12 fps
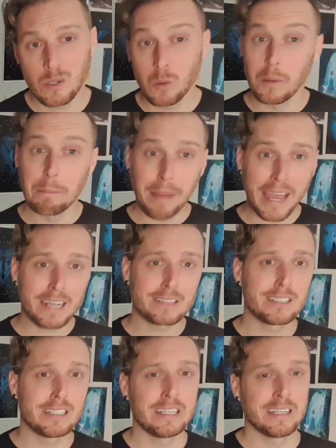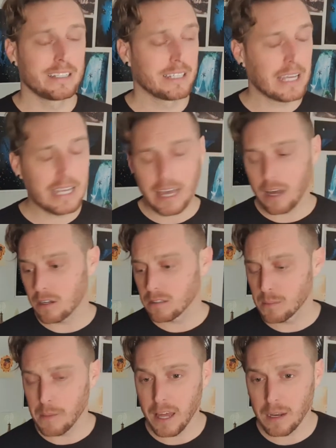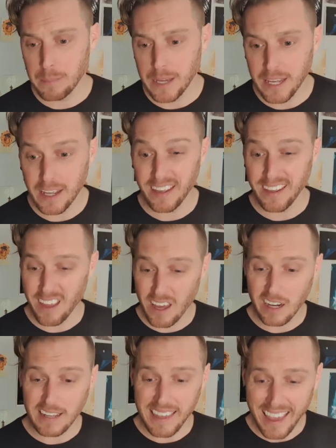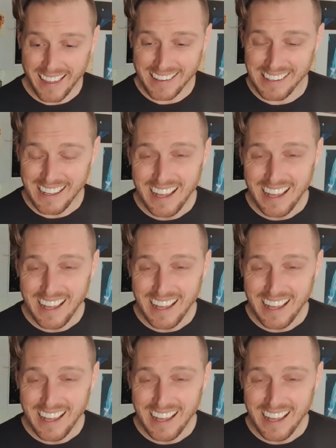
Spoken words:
We're back to geek out on some anime yet again.